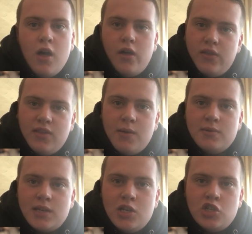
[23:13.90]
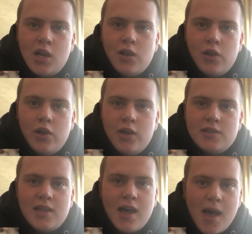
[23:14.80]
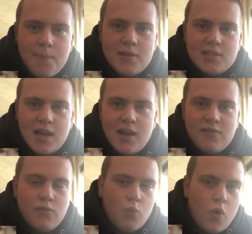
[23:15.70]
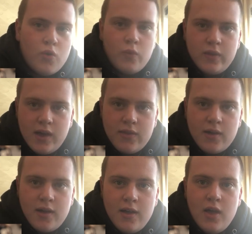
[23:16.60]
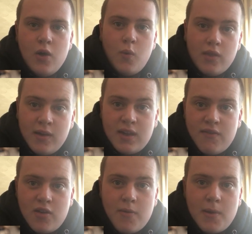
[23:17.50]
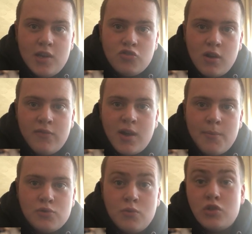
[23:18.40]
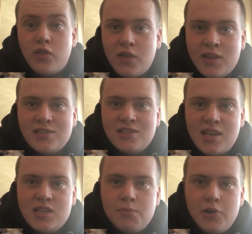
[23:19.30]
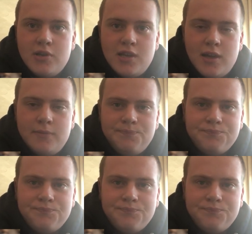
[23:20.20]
I think they would take Jalen Hurts. They're happy to have one or the other without giving up any draft capital, which I think is a sensible idea.